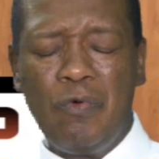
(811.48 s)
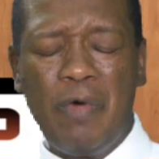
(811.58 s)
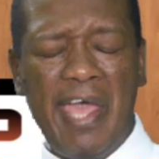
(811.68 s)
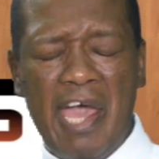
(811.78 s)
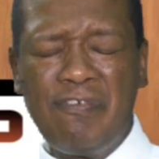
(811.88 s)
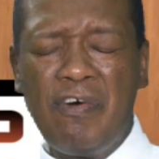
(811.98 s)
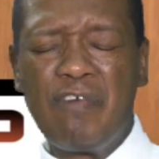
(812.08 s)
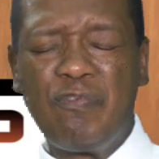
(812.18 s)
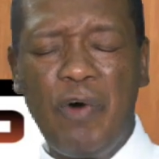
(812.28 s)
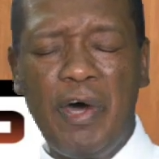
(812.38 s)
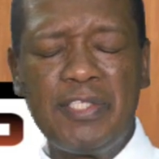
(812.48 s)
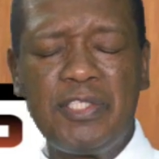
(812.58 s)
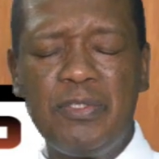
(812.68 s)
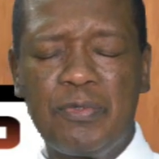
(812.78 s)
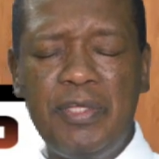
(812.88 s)
Wherever our
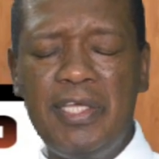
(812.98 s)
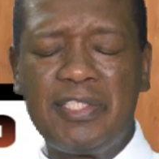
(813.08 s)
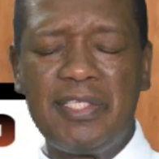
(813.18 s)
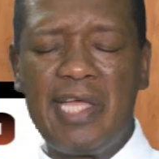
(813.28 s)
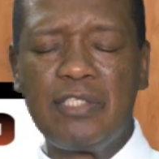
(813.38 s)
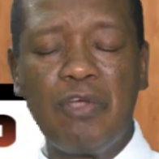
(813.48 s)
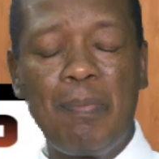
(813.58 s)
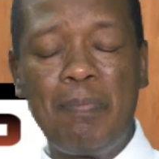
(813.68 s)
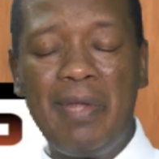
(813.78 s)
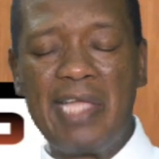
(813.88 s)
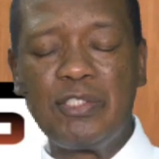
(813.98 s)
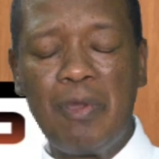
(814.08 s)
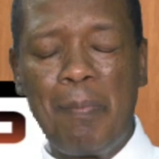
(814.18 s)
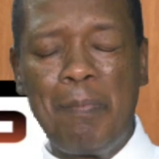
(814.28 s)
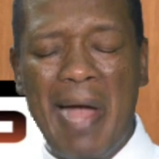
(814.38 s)
voice reach, that your let
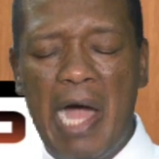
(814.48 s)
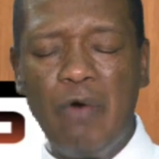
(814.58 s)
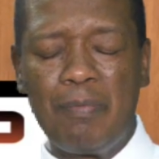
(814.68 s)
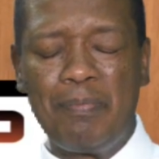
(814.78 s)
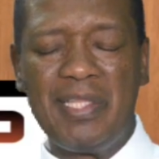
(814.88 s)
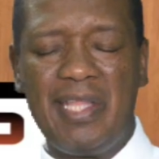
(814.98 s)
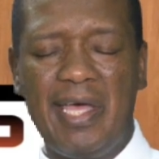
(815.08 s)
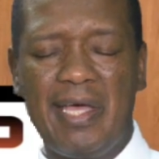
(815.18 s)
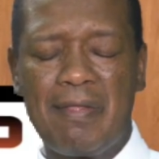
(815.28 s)
your power be there.